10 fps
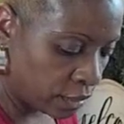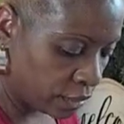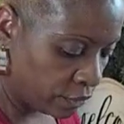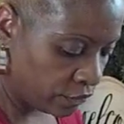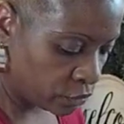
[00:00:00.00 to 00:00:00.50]

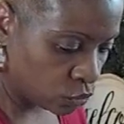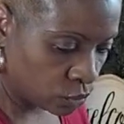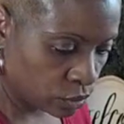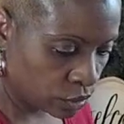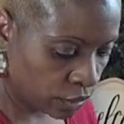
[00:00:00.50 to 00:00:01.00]

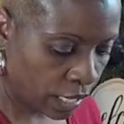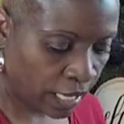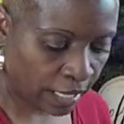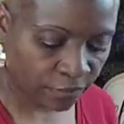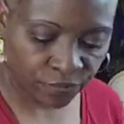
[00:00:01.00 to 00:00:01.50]
individuals.
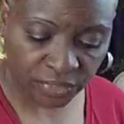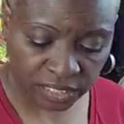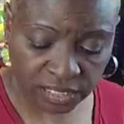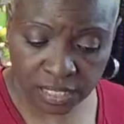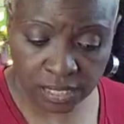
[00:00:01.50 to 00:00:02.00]
How
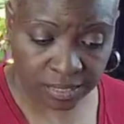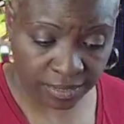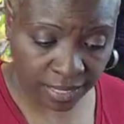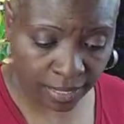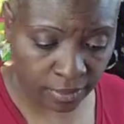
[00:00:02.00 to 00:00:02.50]
fun is
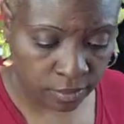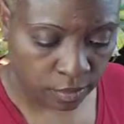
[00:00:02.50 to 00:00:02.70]
that?